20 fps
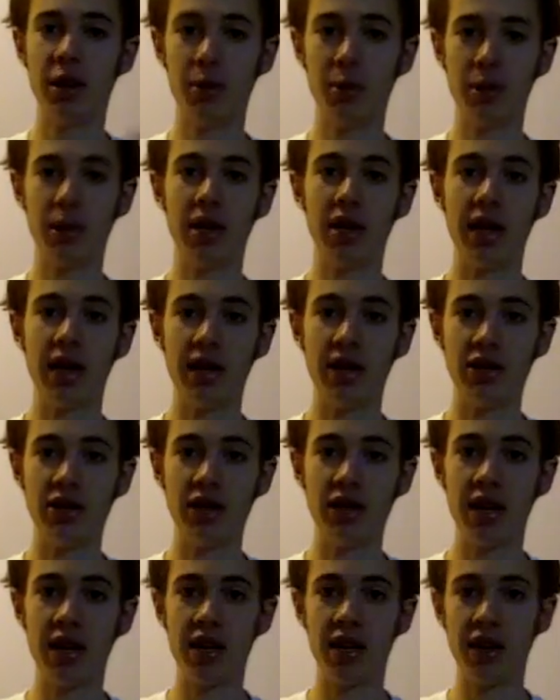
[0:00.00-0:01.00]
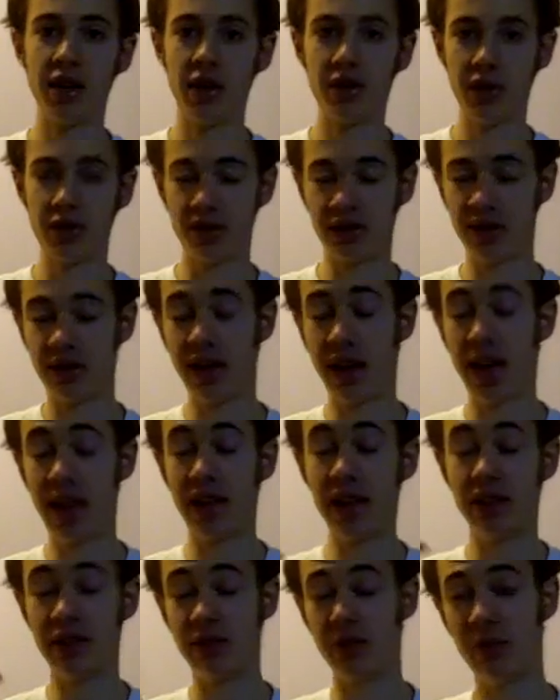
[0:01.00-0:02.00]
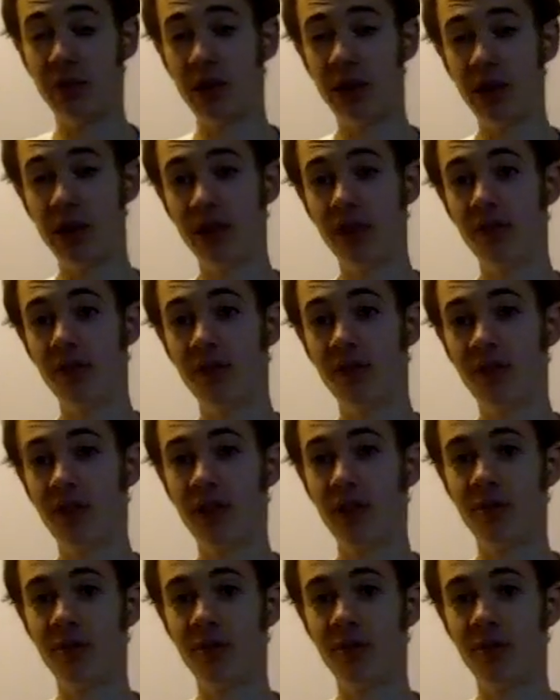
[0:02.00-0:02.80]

helping to educate others, that is a way of,